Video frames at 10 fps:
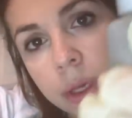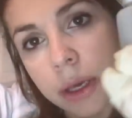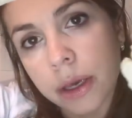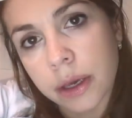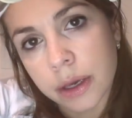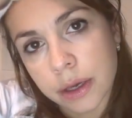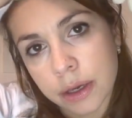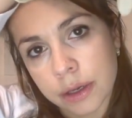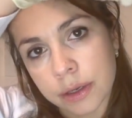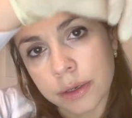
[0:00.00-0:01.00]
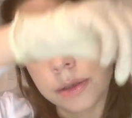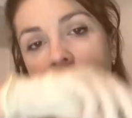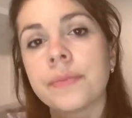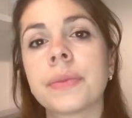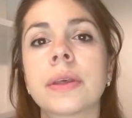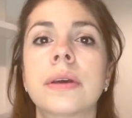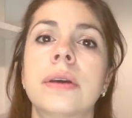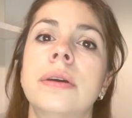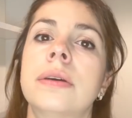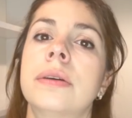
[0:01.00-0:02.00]
And
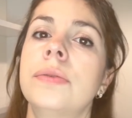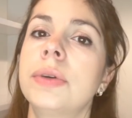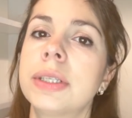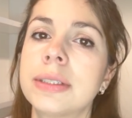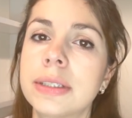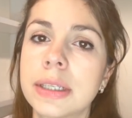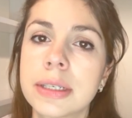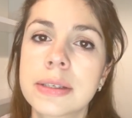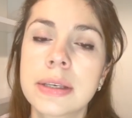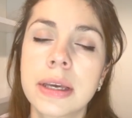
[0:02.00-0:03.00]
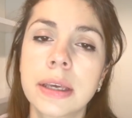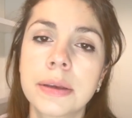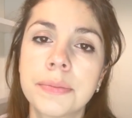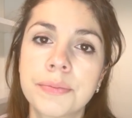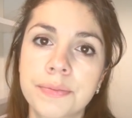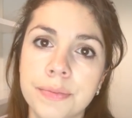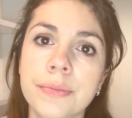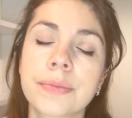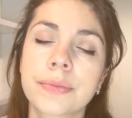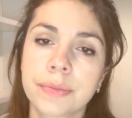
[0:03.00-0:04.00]
what does it taste like?
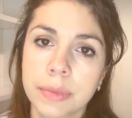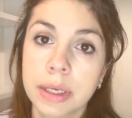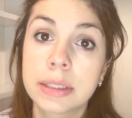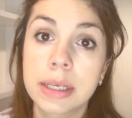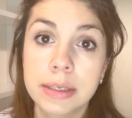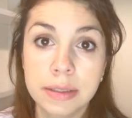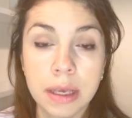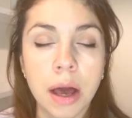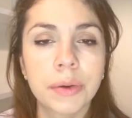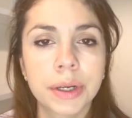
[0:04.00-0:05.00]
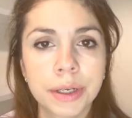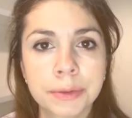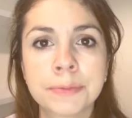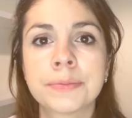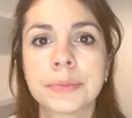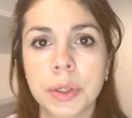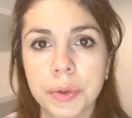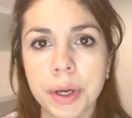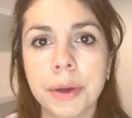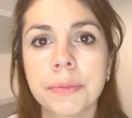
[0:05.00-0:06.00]
It tastes sour.
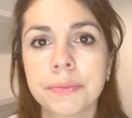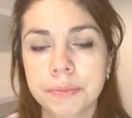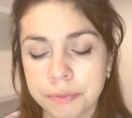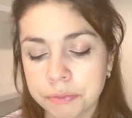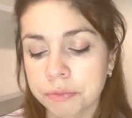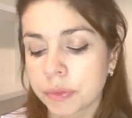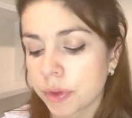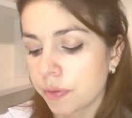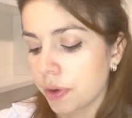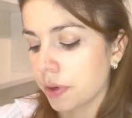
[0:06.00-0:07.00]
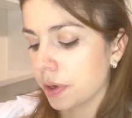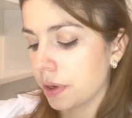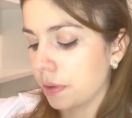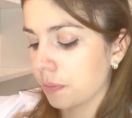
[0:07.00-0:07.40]
Okay, very good.